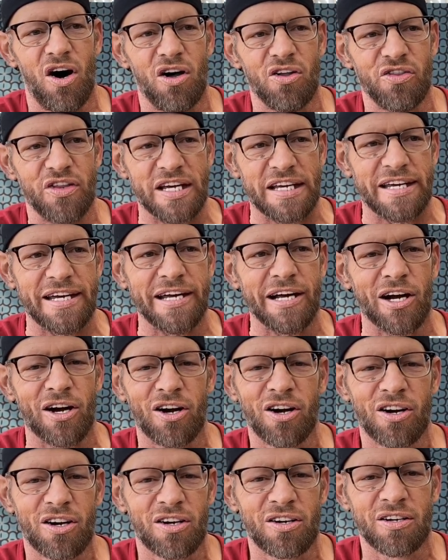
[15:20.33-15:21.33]
the gear,
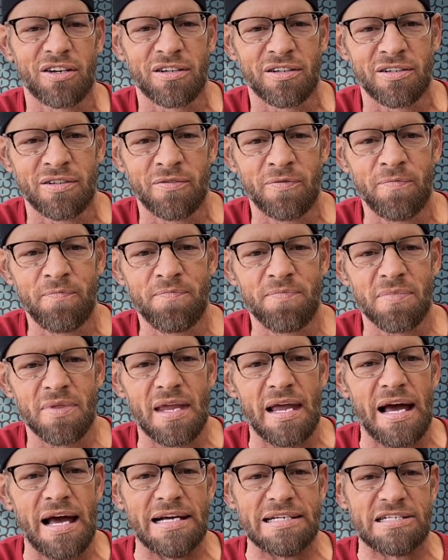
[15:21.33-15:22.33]

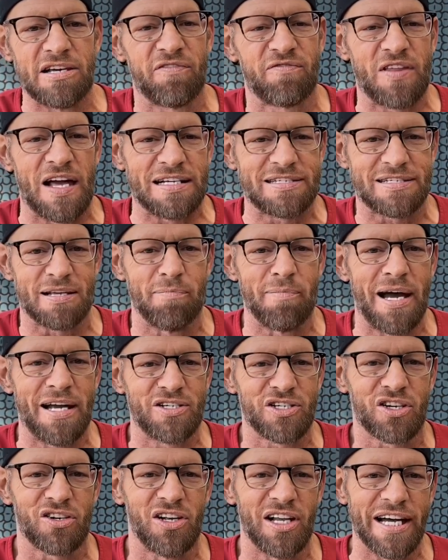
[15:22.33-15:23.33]
as if that's the
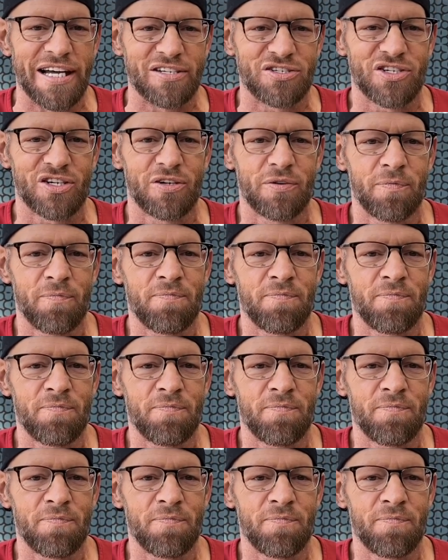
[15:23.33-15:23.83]
magical answer.